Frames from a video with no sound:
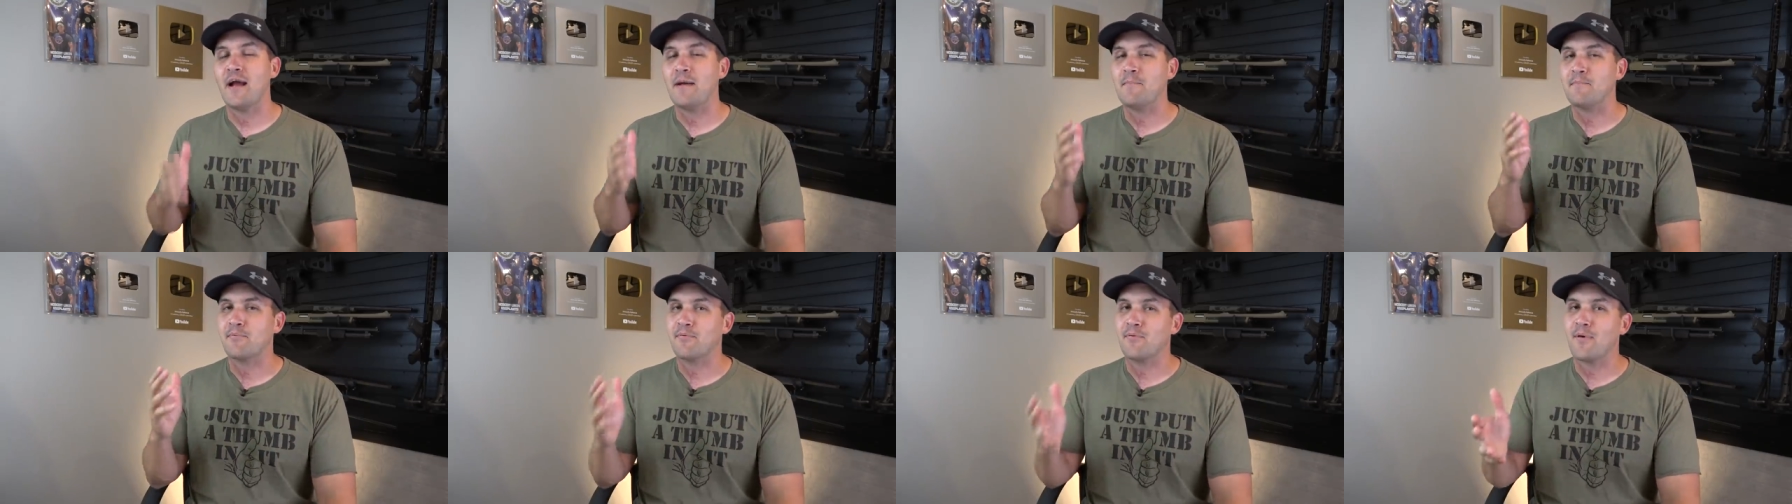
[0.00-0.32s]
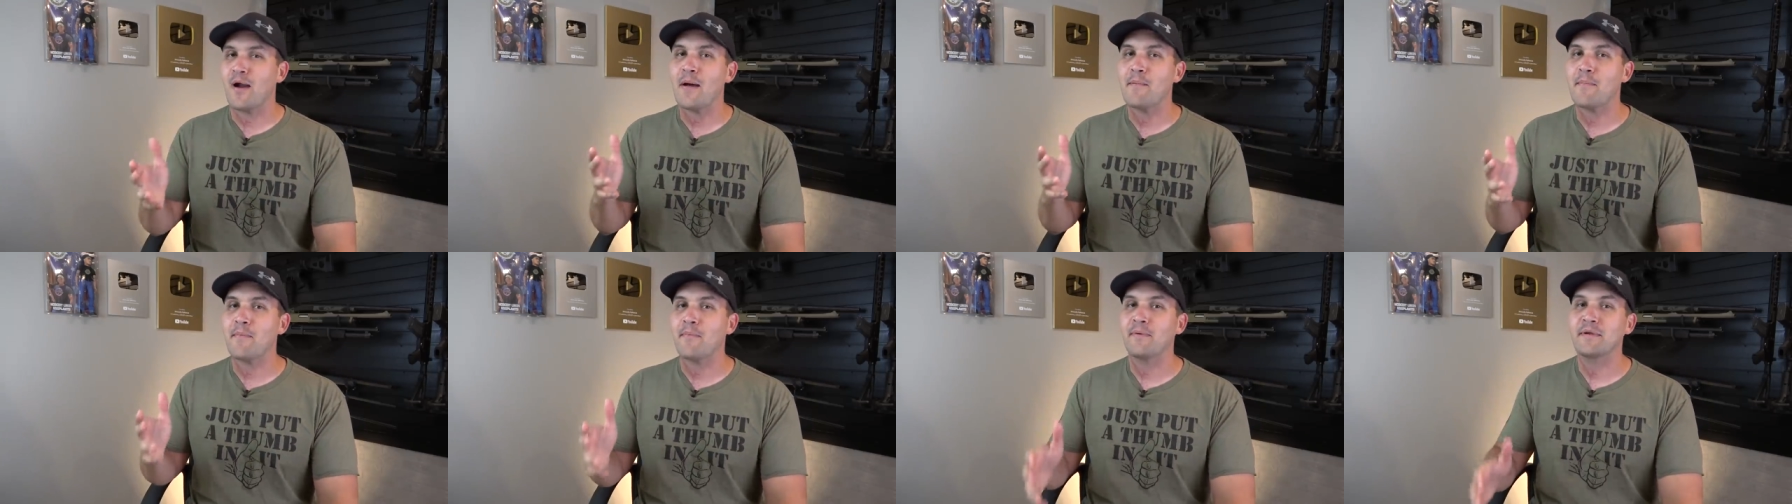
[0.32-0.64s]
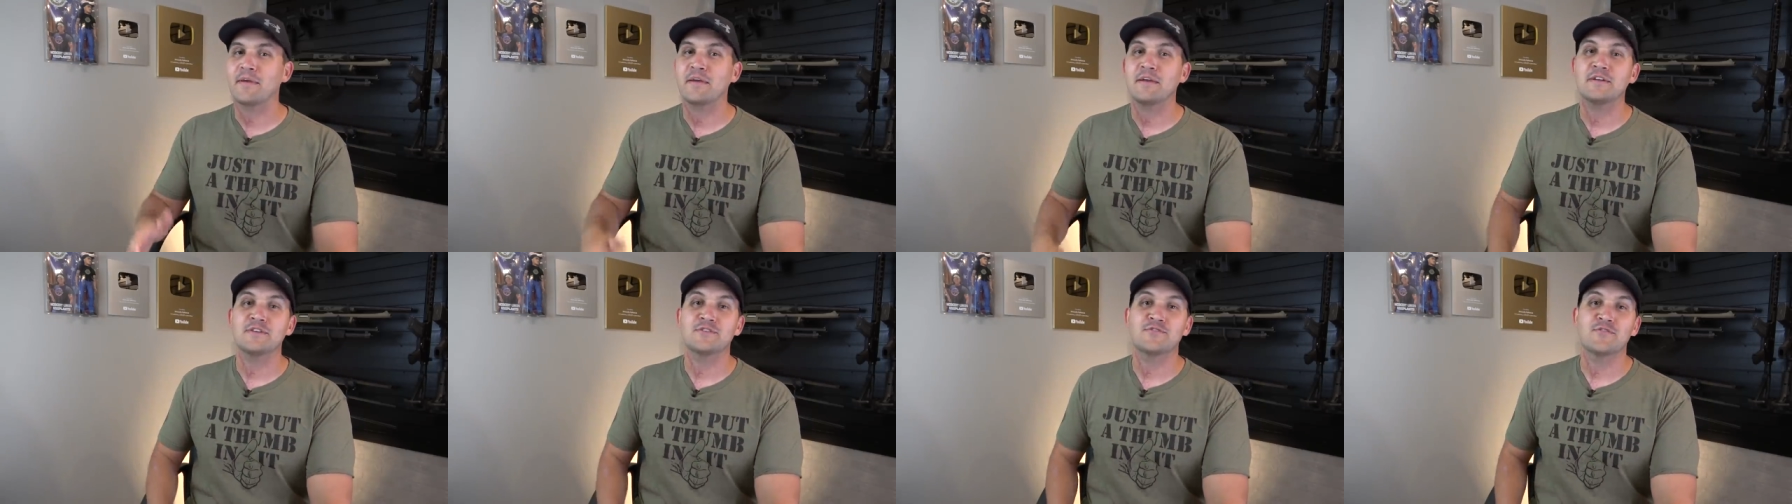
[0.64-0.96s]
I'm
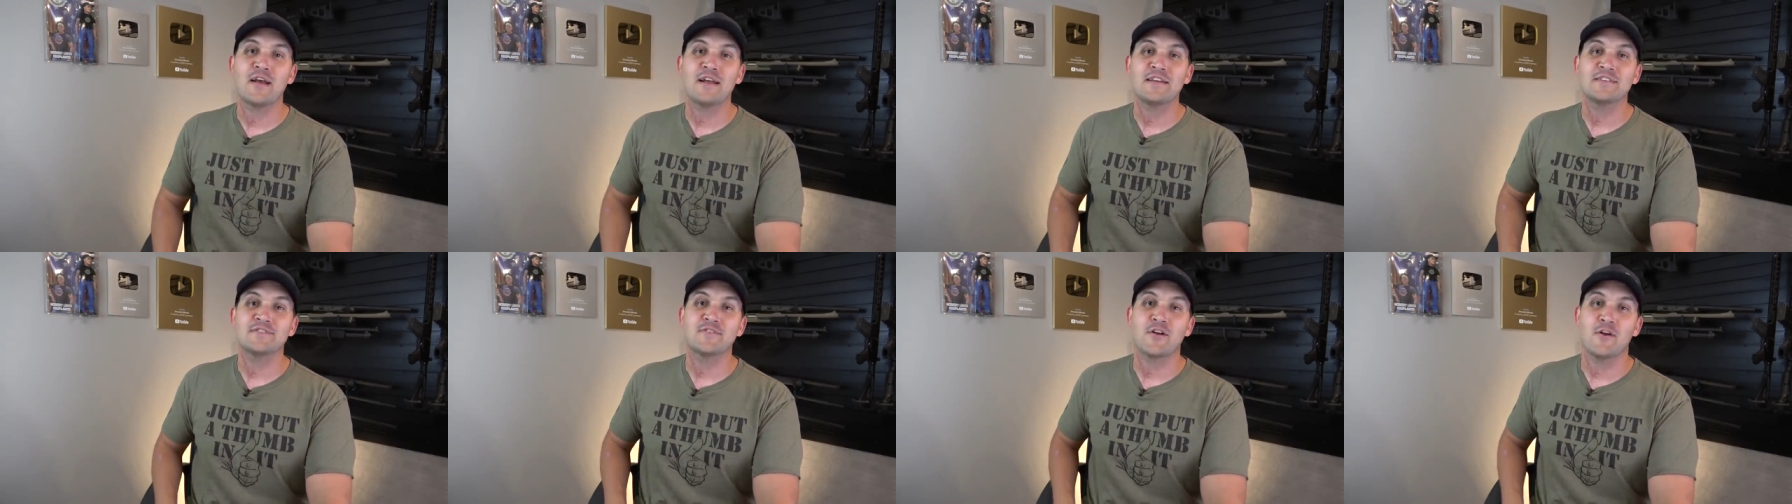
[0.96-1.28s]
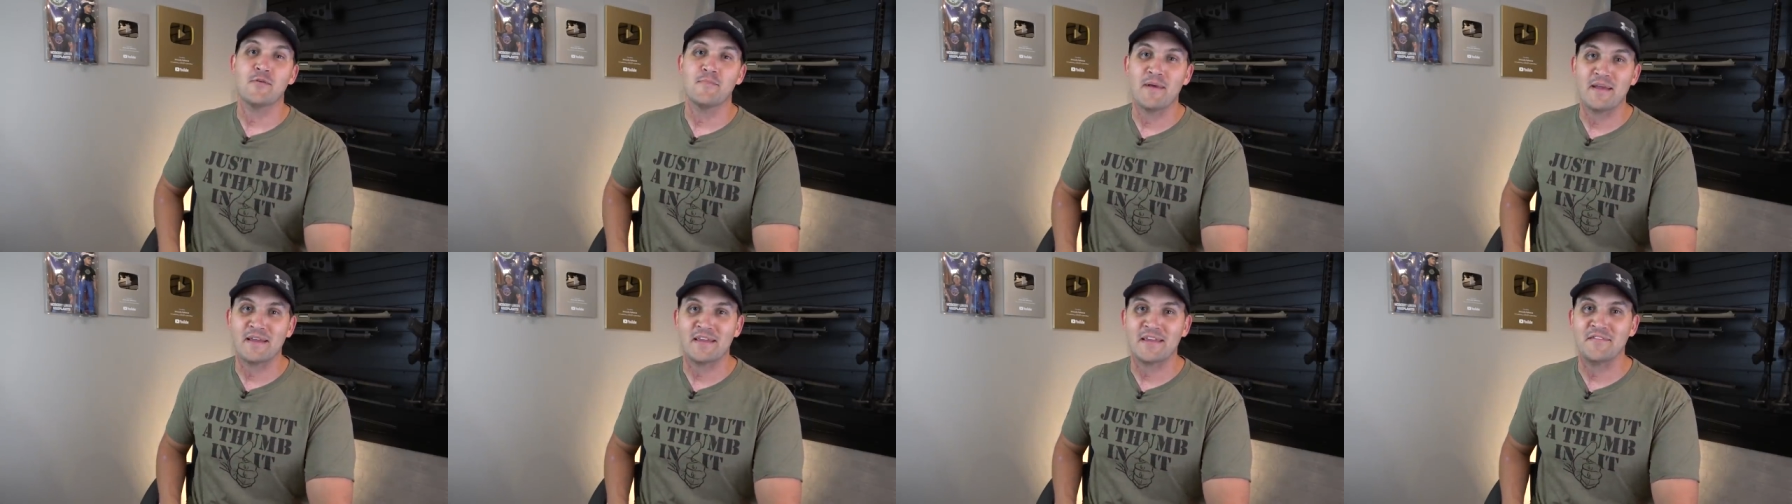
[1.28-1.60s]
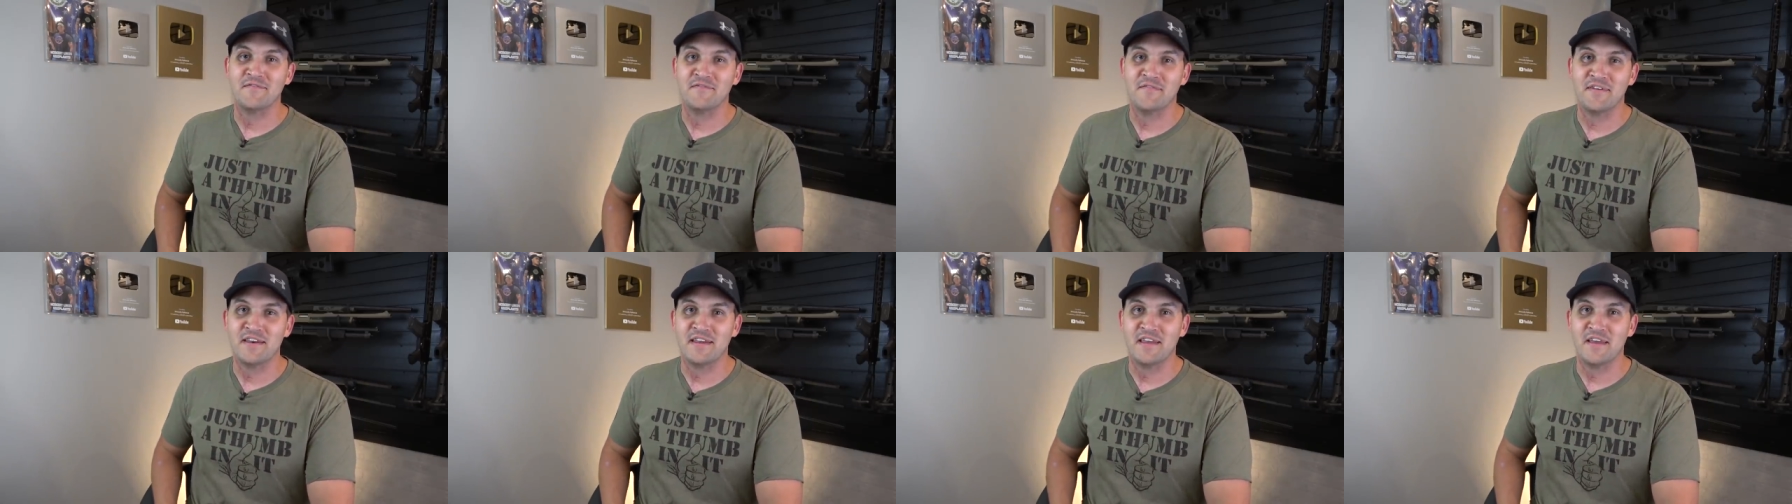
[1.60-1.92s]
probably gonna try to start
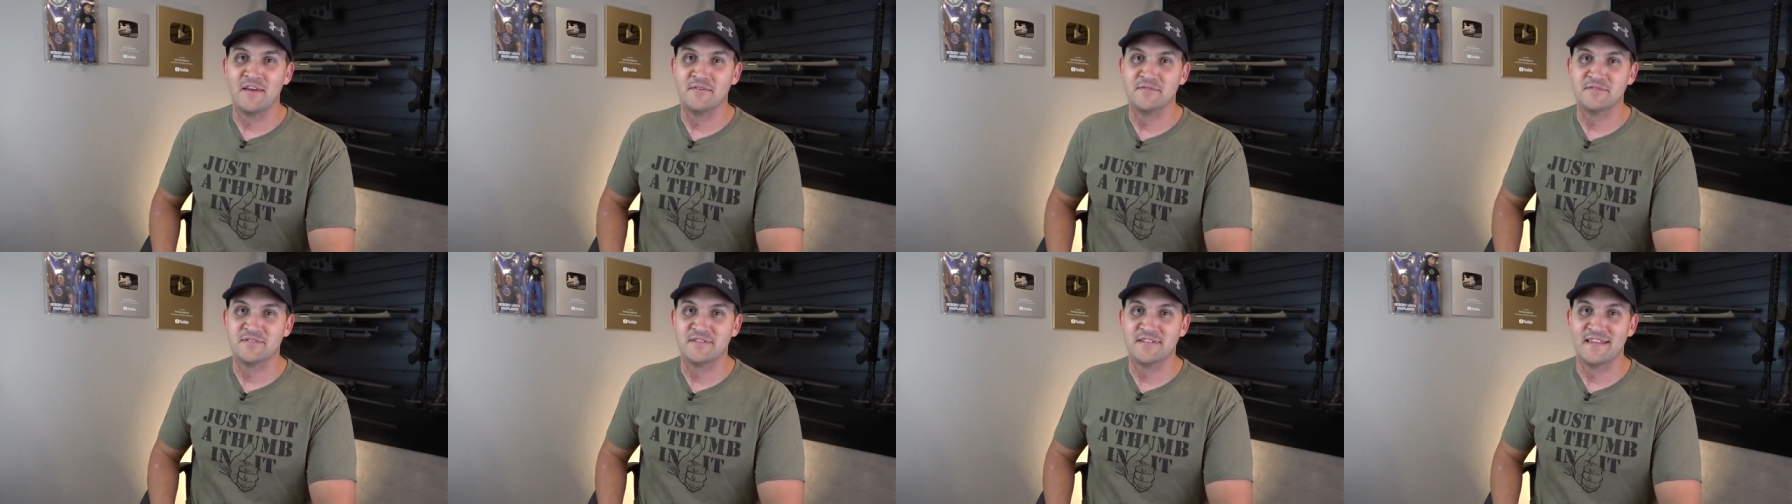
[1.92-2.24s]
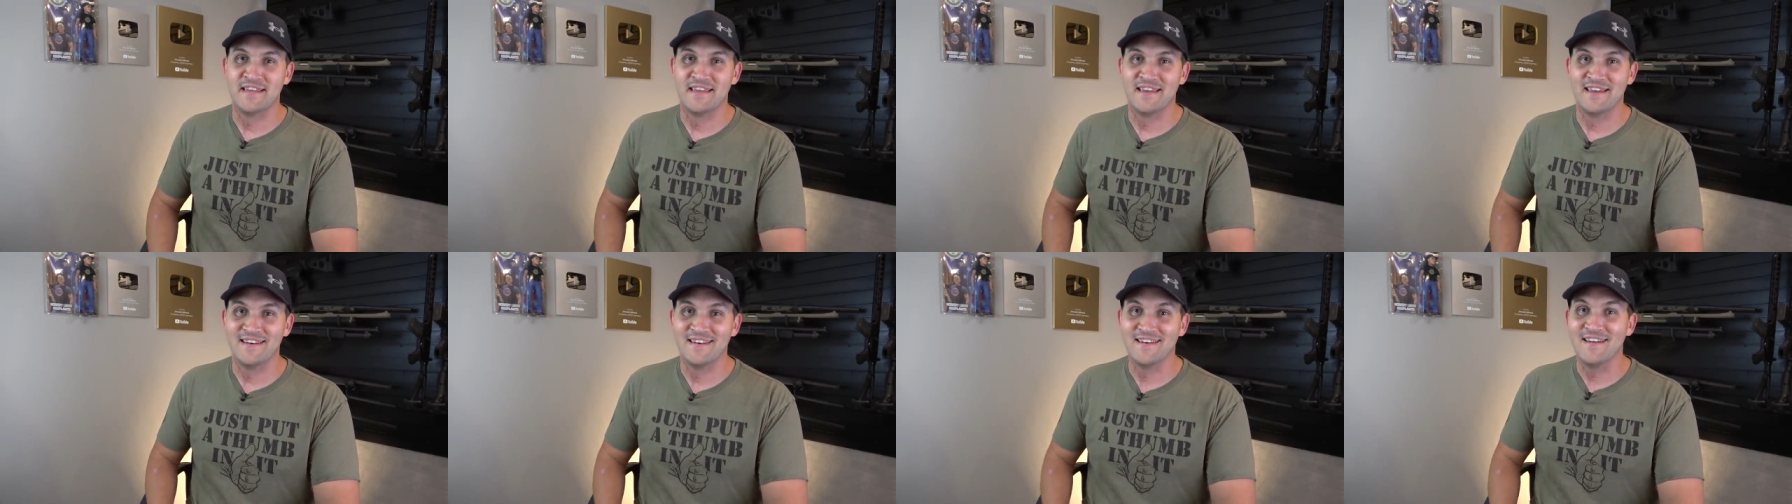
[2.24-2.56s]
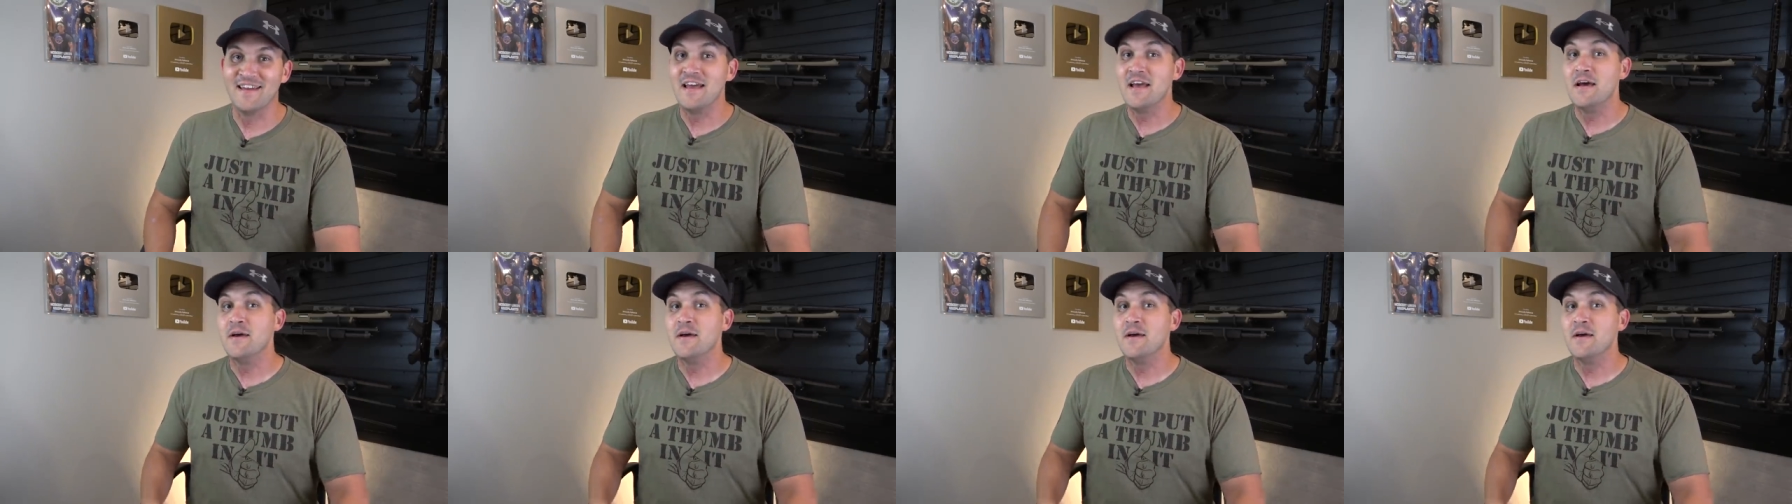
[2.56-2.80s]
making videos again.